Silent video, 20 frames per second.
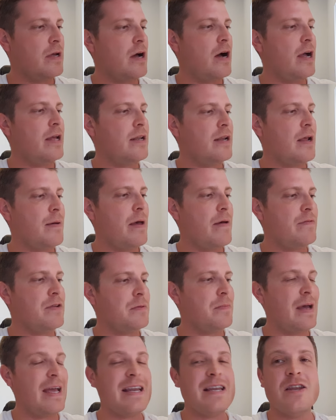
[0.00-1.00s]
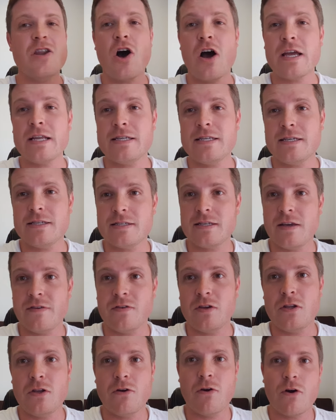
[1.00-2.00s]
I ended up having to pay
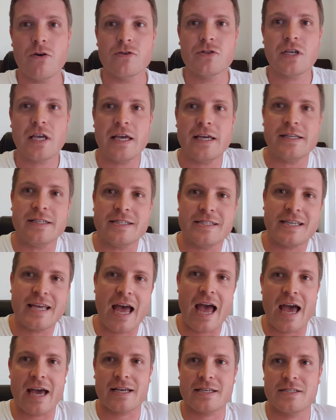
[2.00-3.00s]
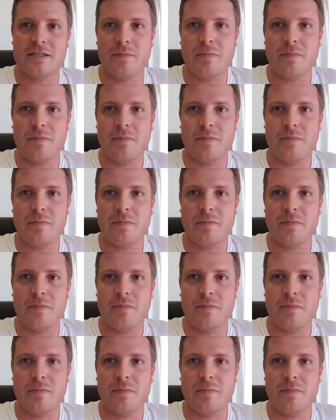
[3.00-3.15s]
97 euros in tax.